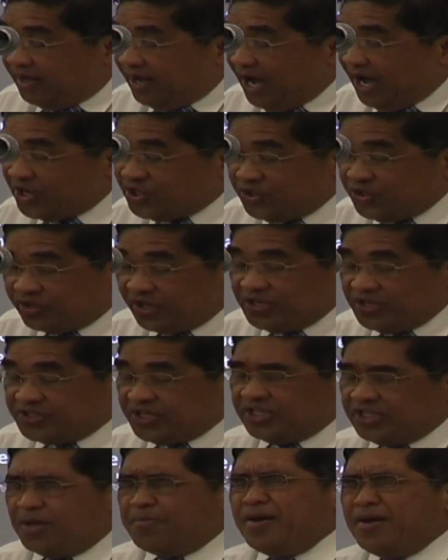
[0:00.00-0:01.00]
as you can
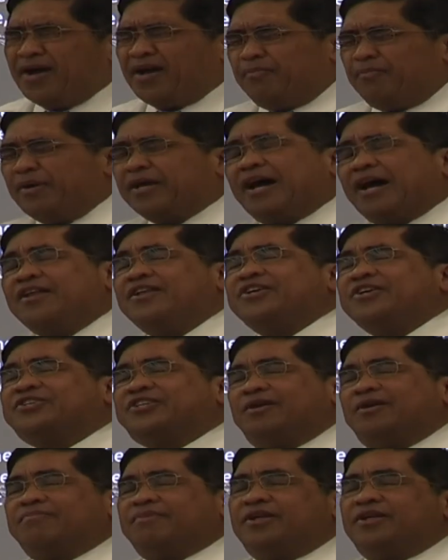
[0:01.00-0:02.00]
see, the
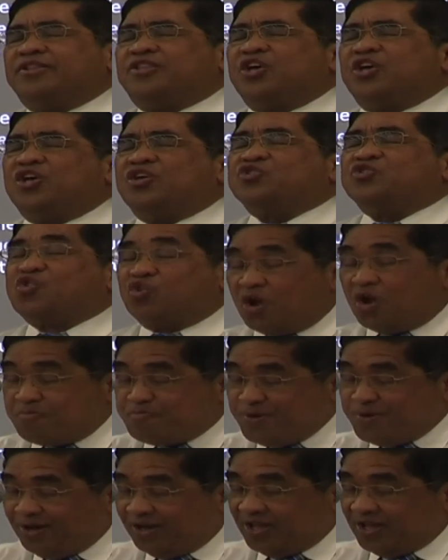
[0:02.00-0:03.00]
mechanism and the
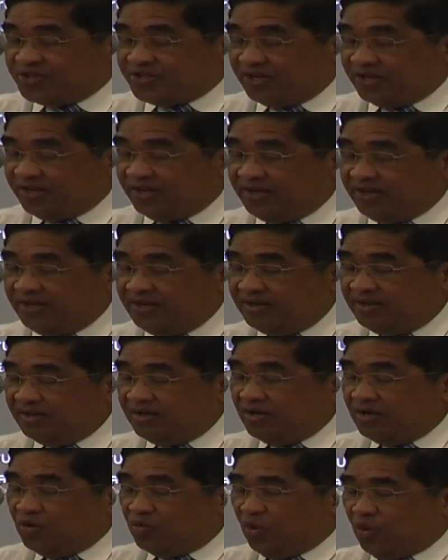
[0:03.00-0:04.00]
durability
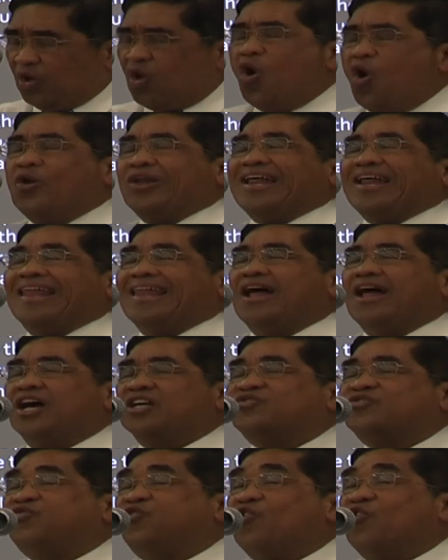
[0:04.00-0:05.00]
will only
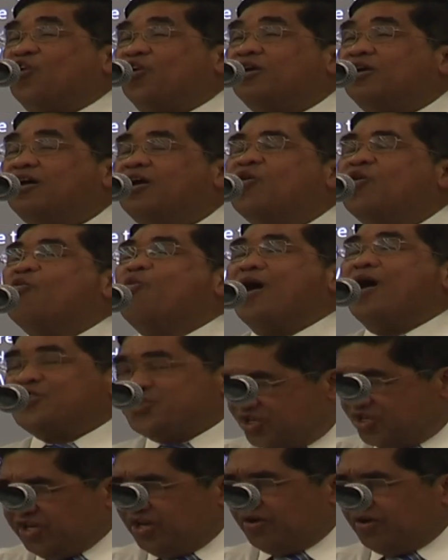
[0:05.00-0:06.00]
last for
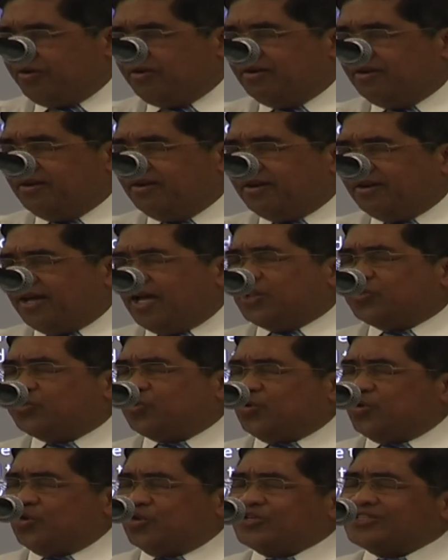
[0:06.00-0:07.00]
1 year, and
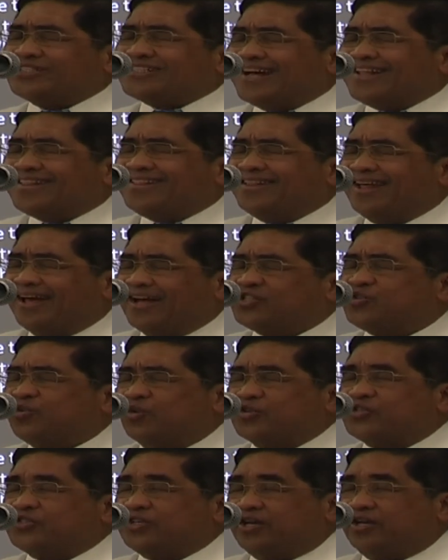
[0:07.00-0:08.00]
to your sadness,
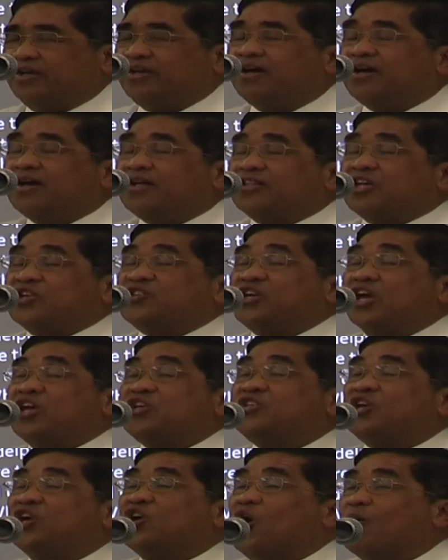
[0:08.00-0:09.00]
you'll see the
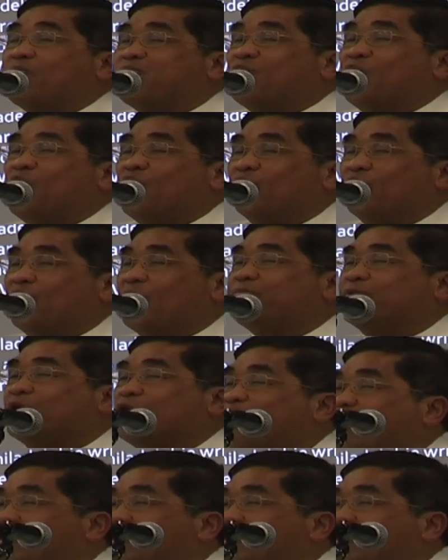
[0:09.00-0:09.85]
changing of color after